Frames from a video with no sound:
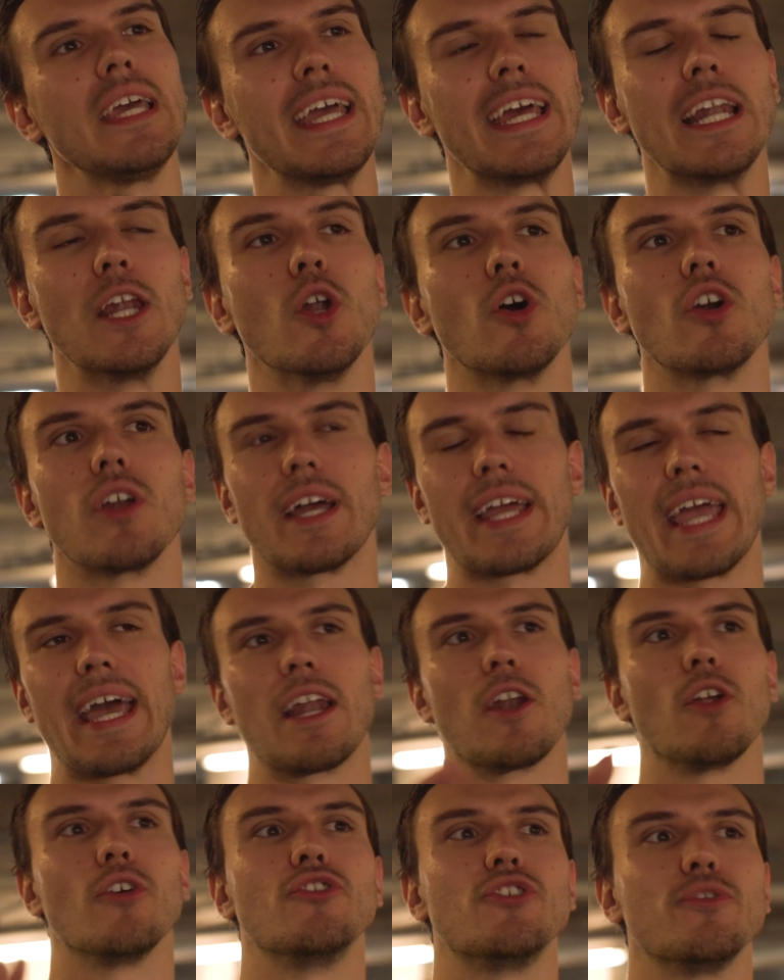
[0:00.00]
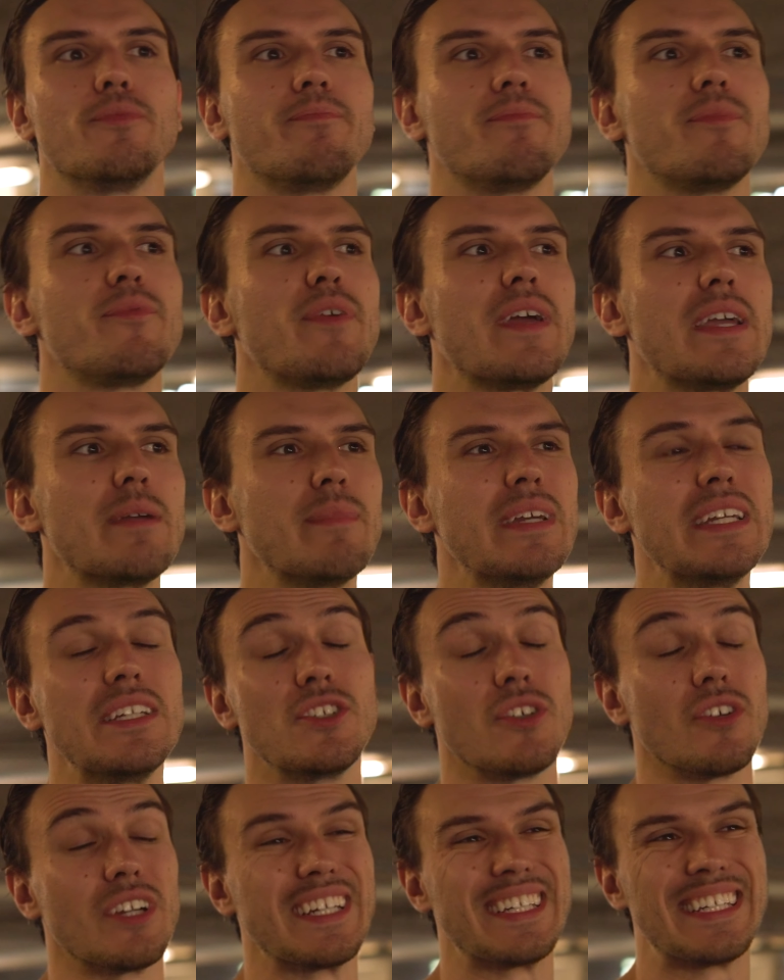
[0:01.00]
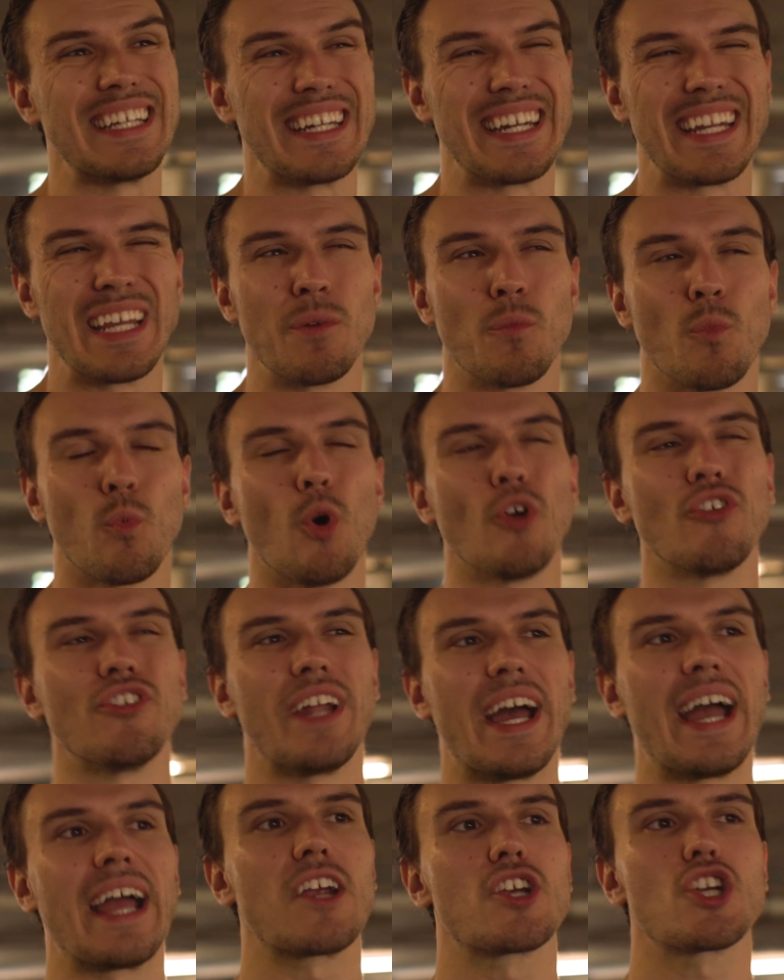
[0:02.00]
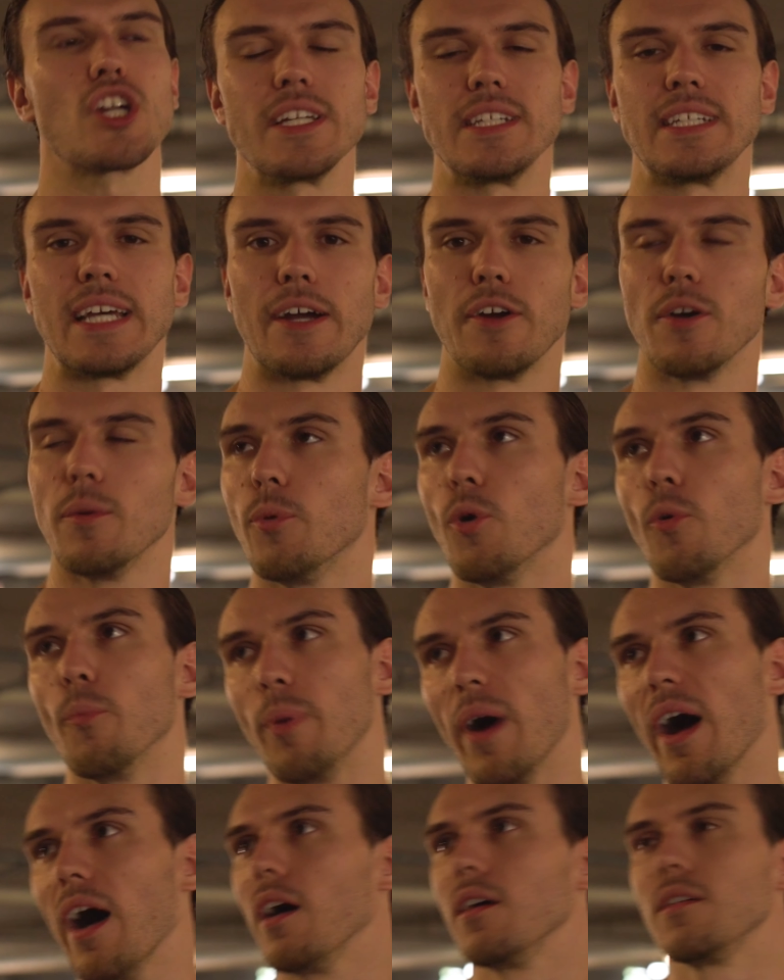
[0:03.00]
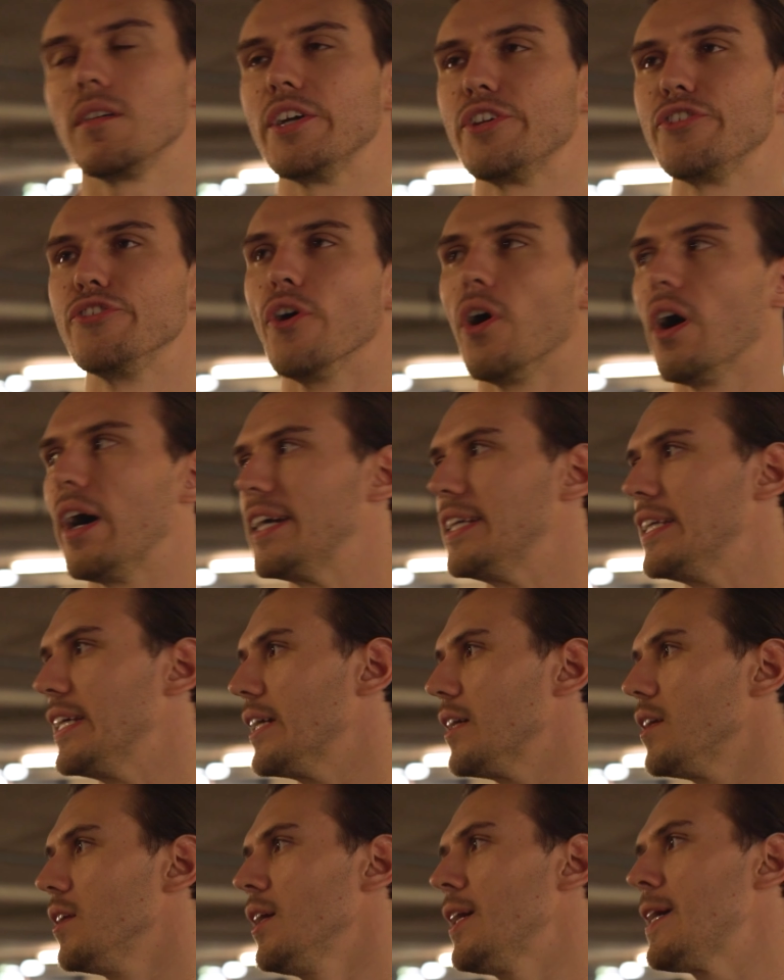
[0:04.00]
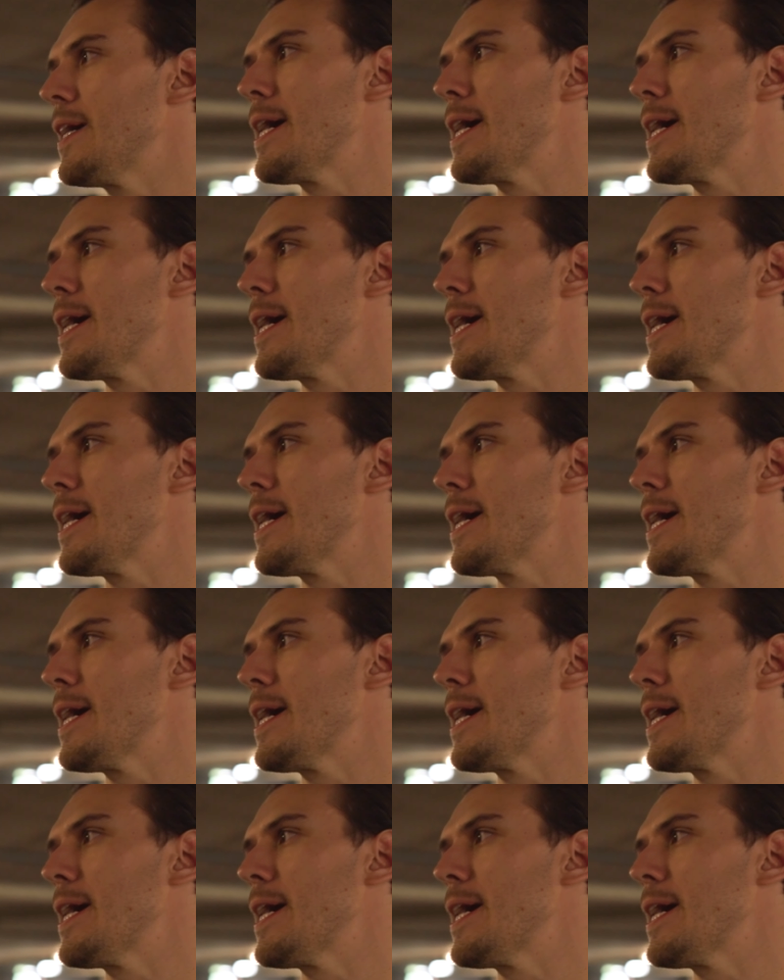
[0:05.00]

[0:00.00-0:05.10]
It looked like it had loads of fake meats on it. Didn't. It wasn't actually terrible, but it's not ideal.